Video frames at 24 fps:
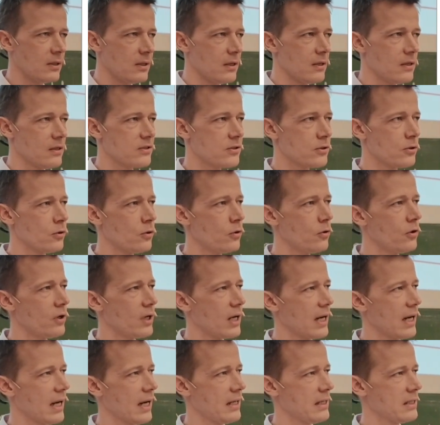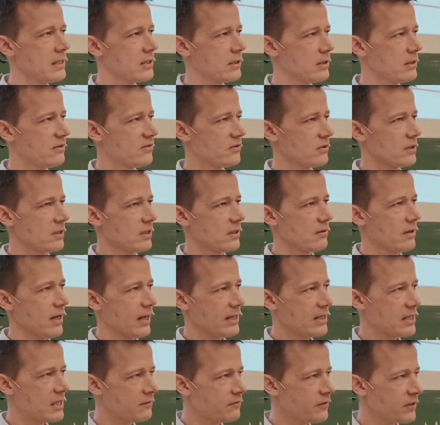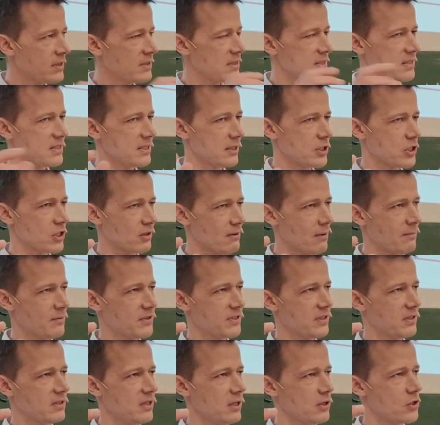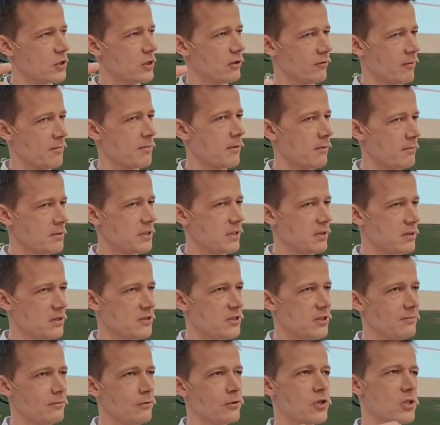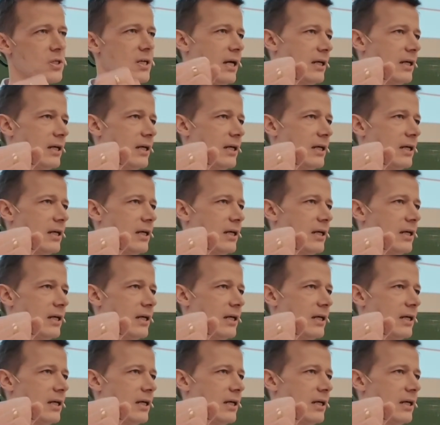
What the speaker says: So I could, given such a representation of a probability distribution, I